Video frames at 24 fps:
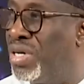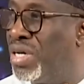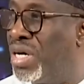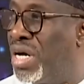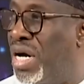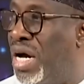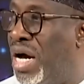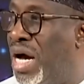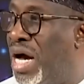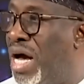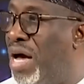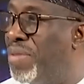
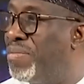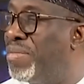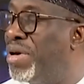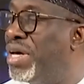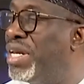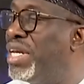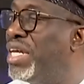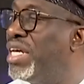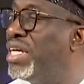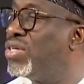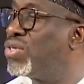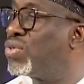how
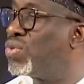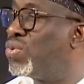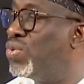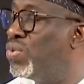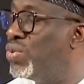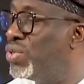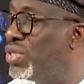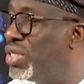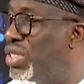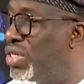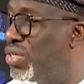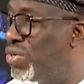many
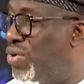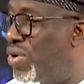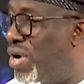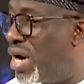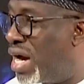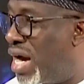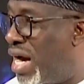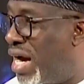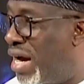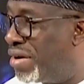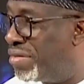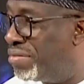schools did you
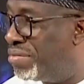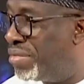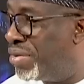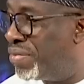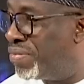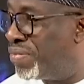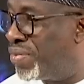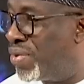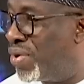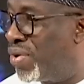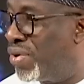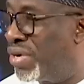have
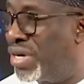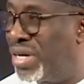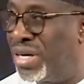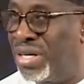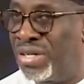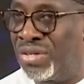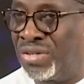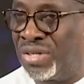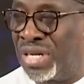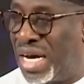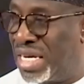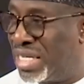before
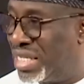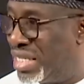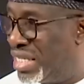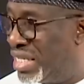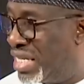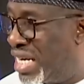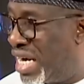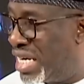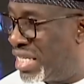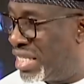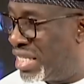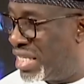
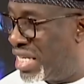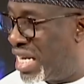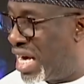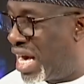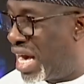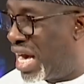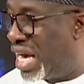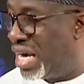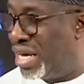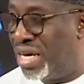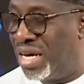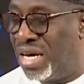
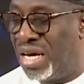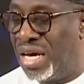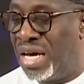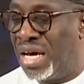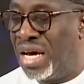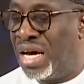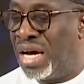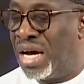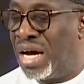1999?